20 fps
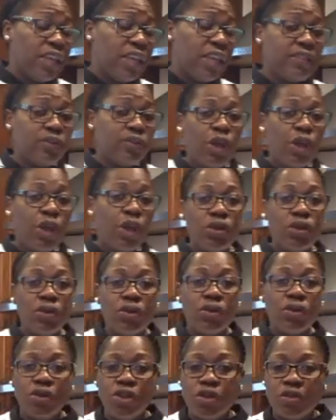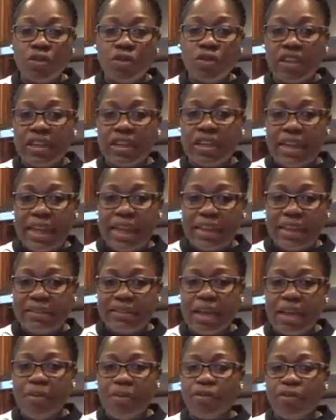is when you use it the next
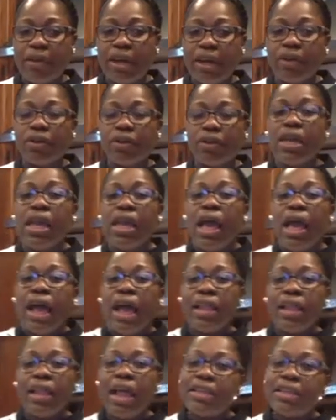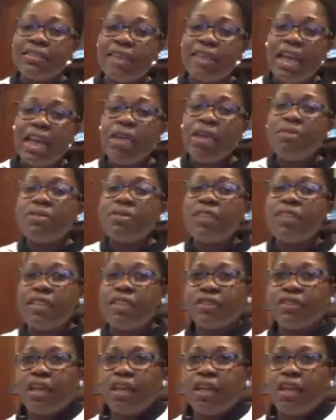time around, a lot of times as